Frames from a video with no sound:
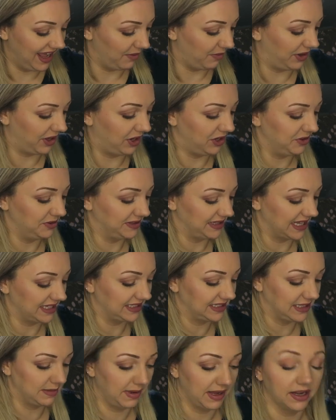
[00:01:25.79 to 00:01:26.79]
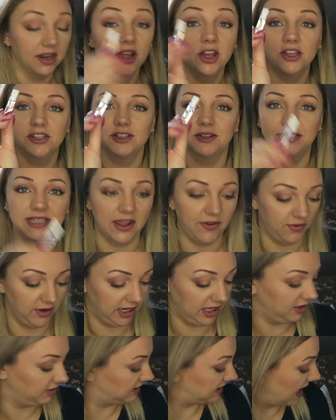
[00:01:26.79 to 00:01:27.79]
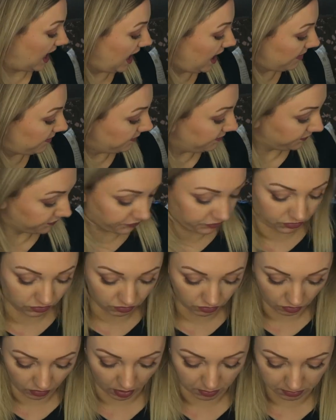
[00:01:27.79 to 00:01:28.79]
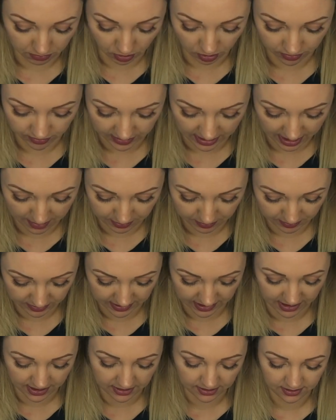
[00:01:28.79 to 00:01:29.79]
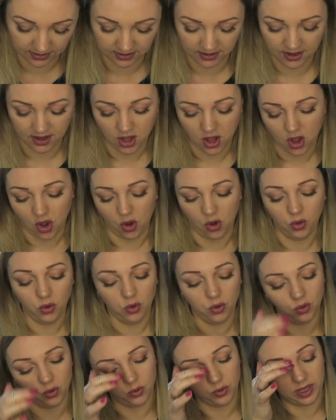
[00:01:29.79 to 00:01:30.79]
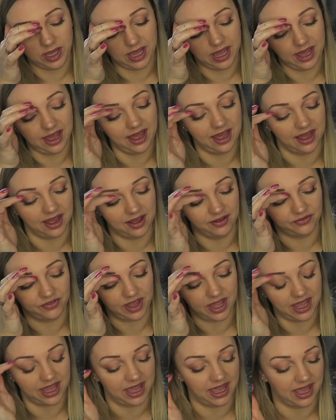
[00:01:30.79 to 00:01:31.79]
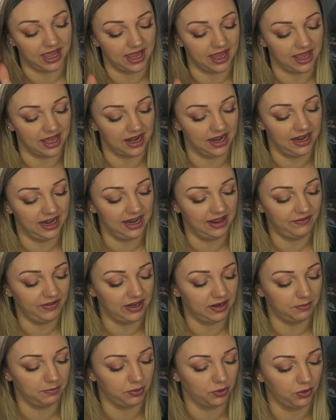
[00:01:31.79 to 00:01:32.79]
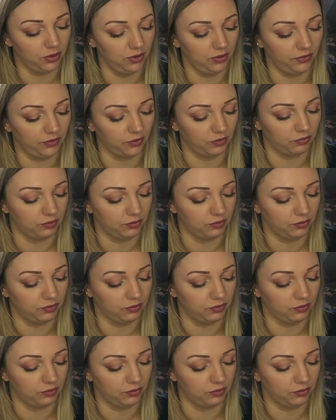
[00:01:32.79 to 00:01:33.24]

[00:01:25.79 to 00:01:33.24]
We're going to use that as a bin. So I'll definitely use that. More than happy with that. Oh, we have a Living Proof...